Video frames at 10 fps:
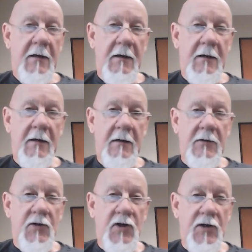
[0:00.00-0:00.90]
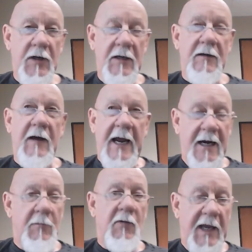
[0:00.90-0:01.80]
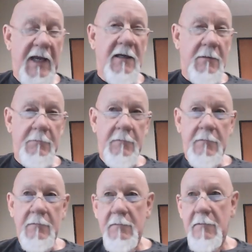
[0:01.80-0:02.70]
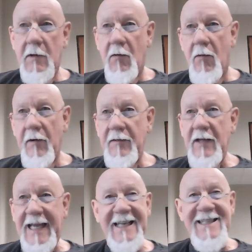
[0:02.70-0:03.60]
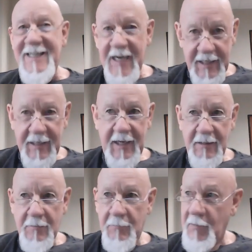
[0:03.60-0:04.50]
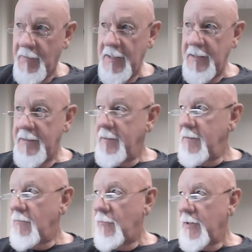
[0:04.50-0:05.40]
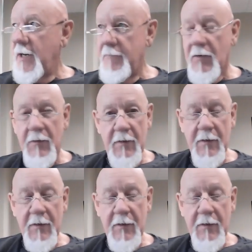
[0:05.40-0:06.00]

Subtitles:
uh, in the animal kingdom or in the insect kingdom or in whatever.